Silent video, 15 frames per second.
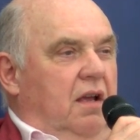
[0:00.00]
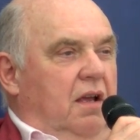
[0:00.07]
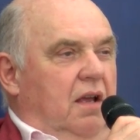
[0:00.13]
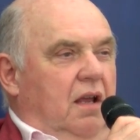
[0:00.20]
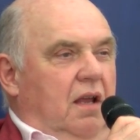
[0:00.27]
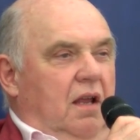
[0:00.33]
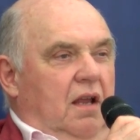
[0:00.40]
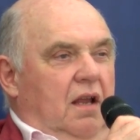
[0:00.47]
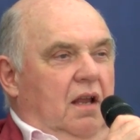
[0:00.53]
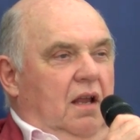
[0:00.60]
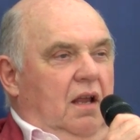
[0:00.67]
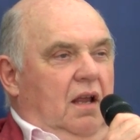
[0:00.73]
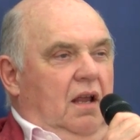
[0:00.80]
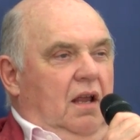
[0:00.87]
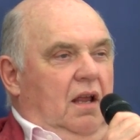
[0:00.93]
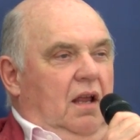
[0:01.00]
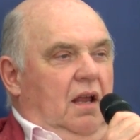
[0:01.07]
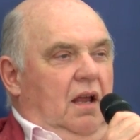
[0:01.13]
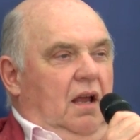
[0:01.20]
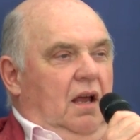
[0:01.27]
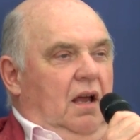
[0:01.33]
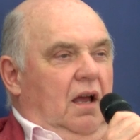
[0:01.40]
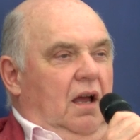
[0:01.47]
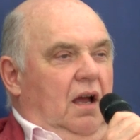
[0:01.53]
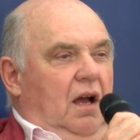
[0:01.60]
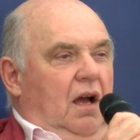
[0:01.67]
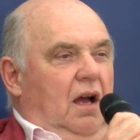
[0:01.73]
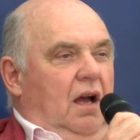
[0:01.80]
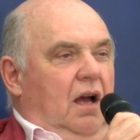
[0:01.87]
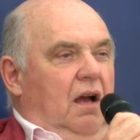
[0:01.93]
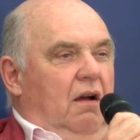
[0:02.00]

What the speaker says: Nothing is said.